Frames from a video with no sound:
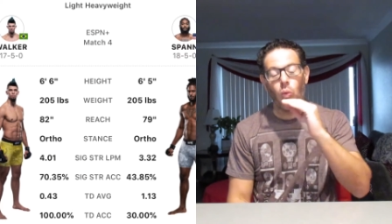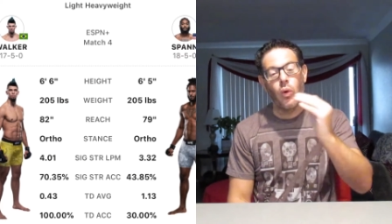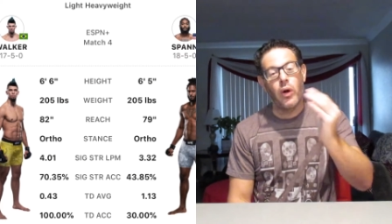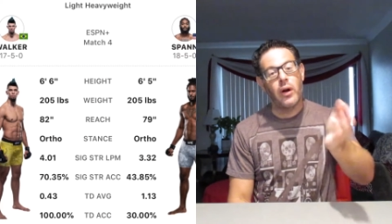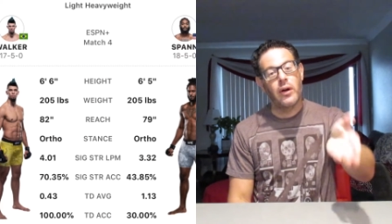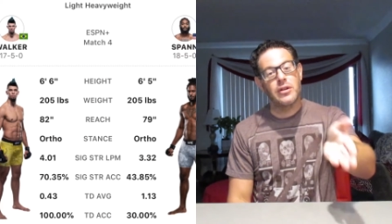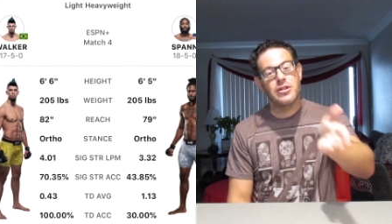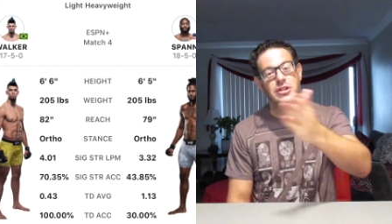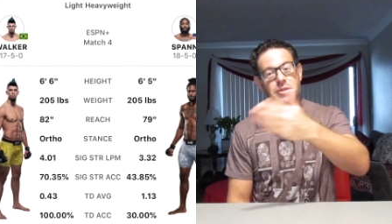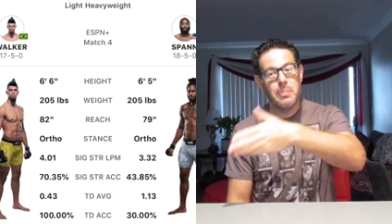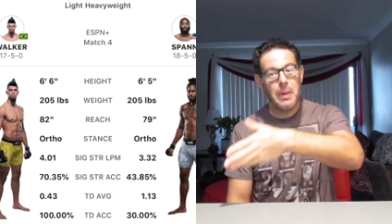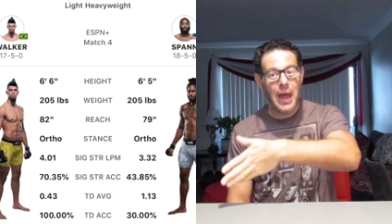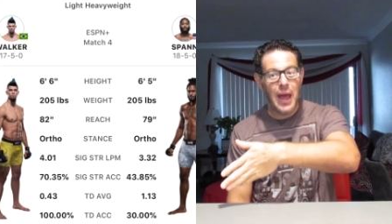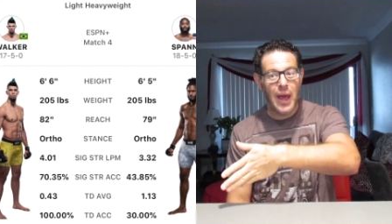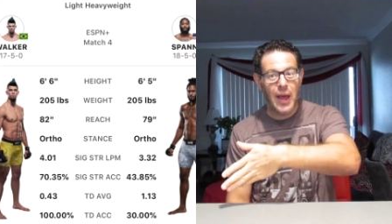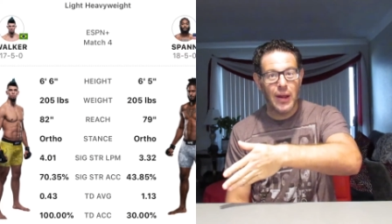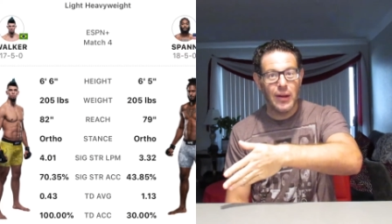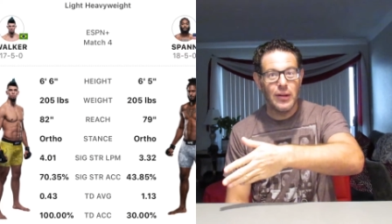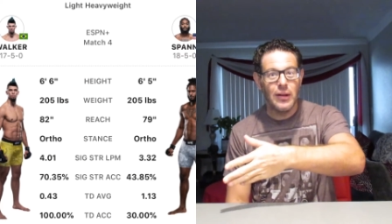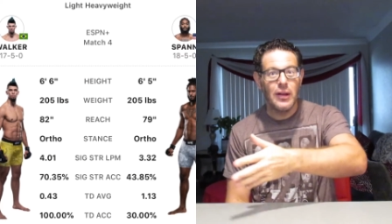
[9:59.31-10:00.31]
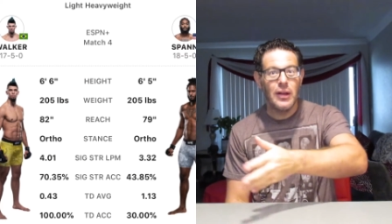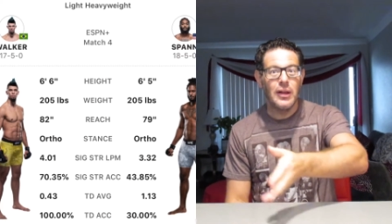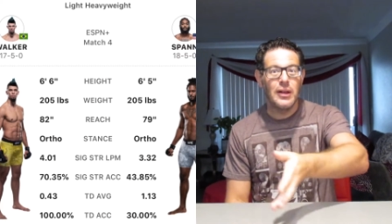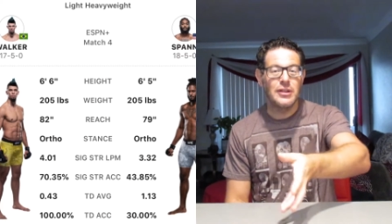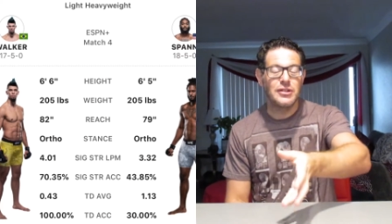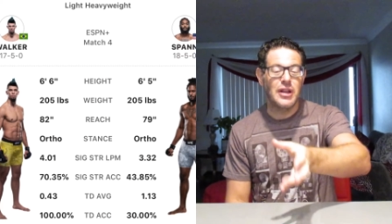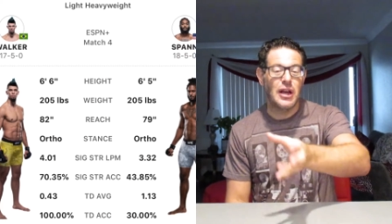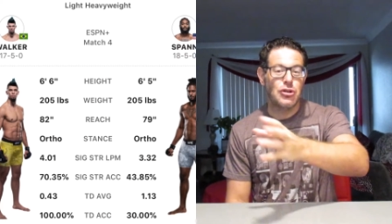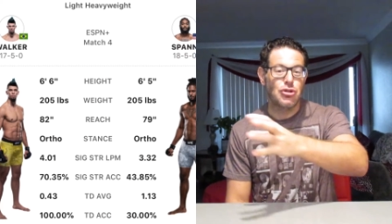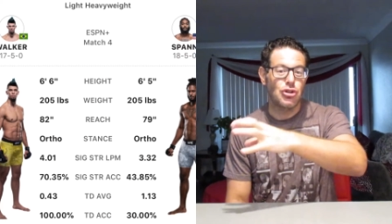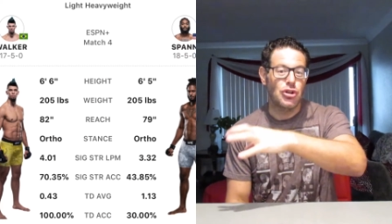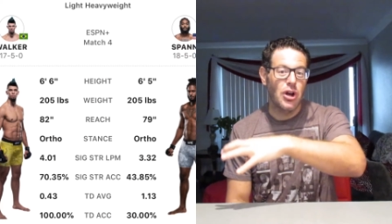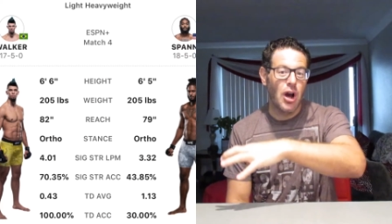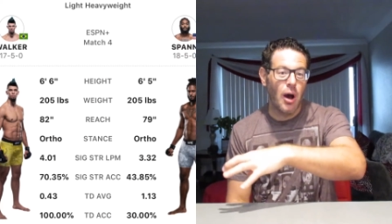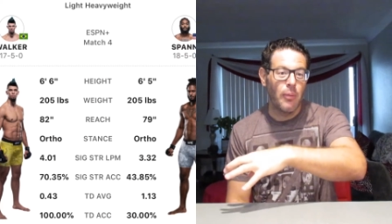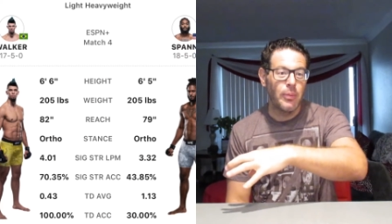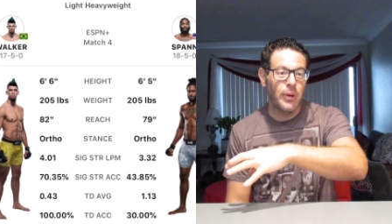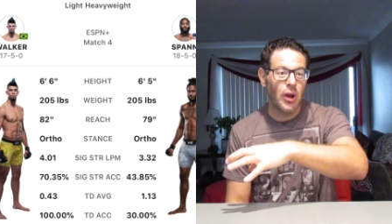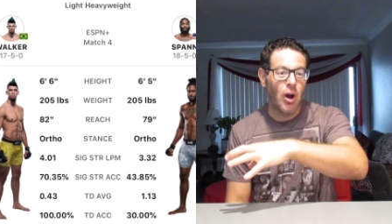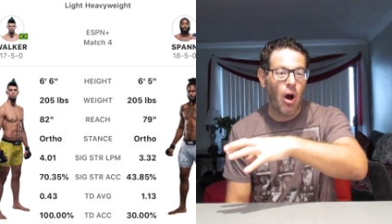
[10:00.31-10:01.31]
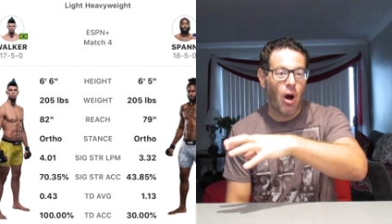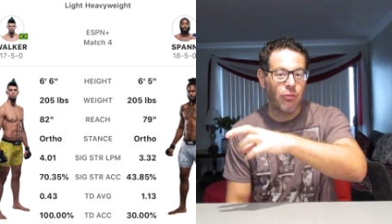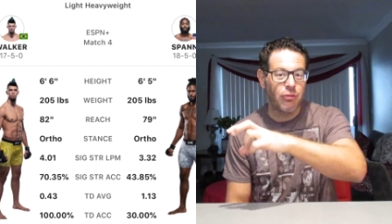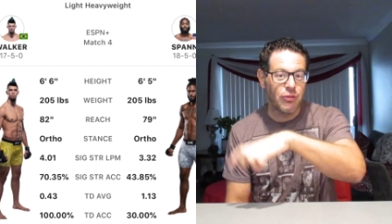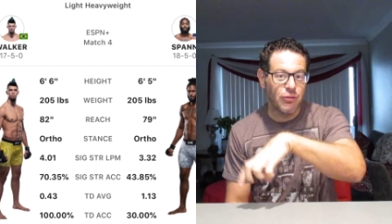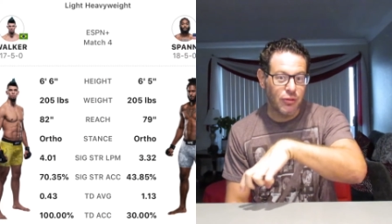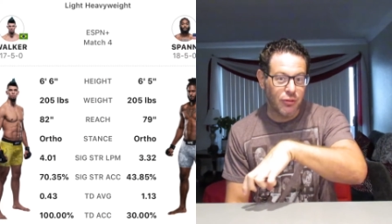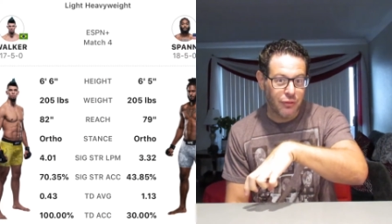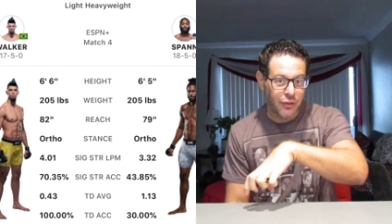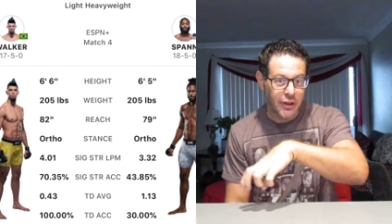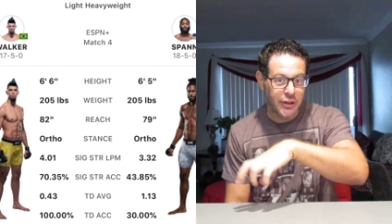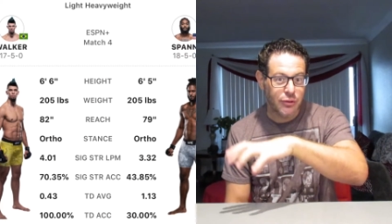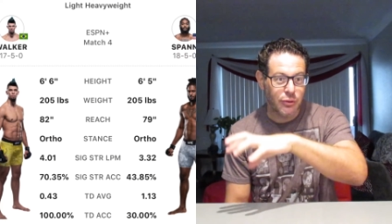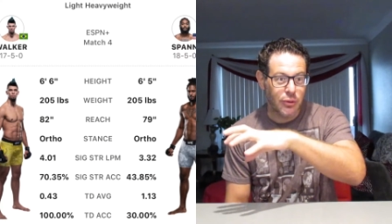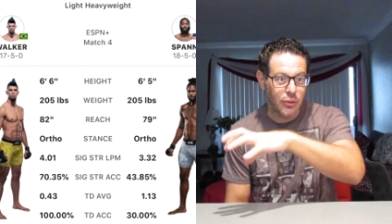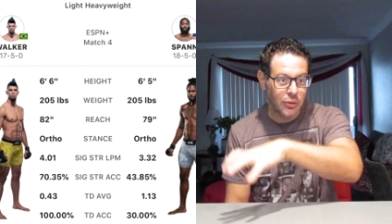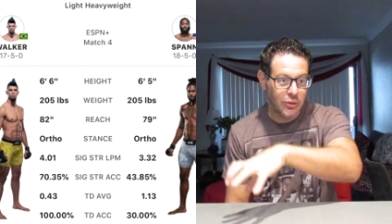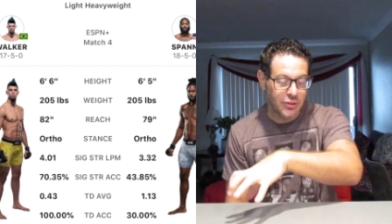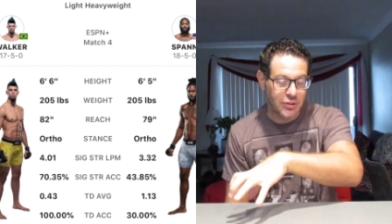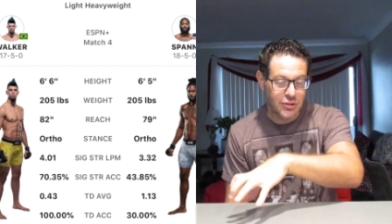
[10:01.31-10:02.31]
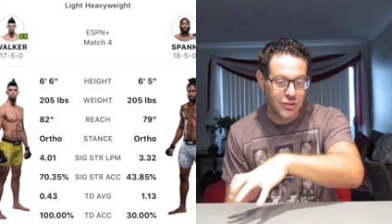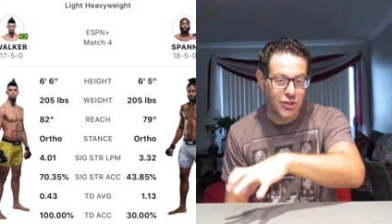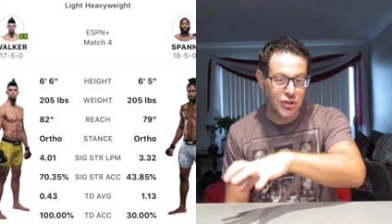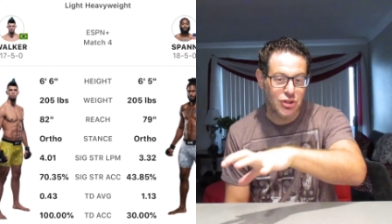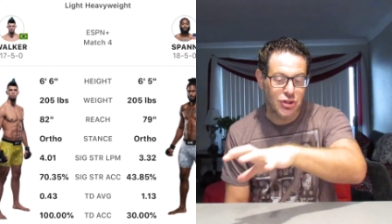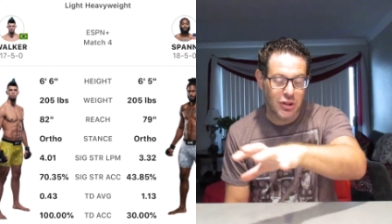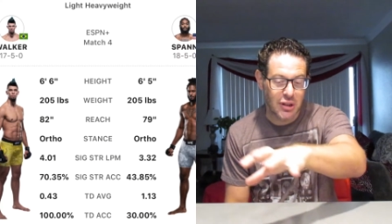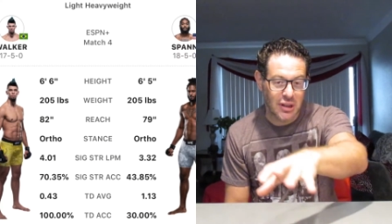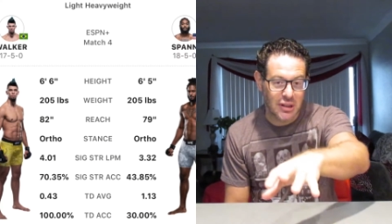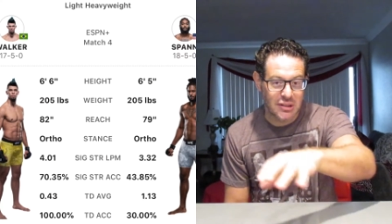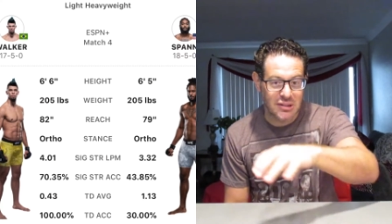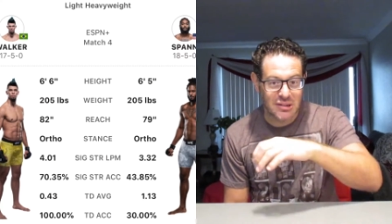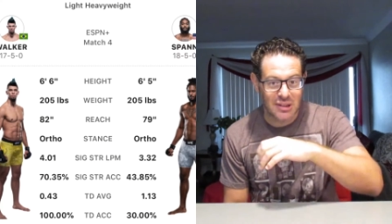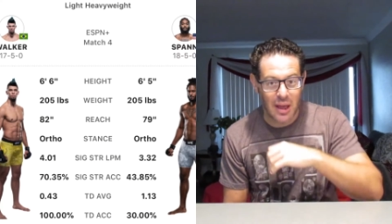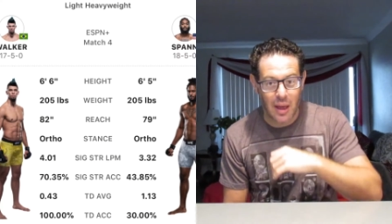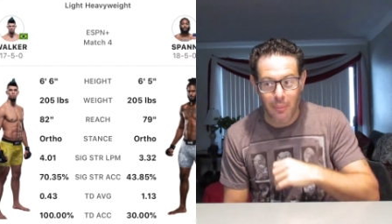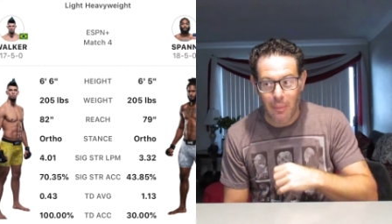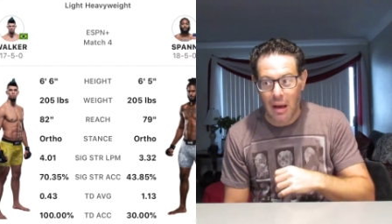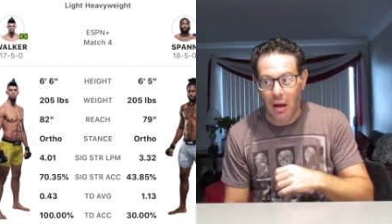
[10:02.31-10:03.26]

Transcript: where Spann is actually coming off of a victory, a decision against Sam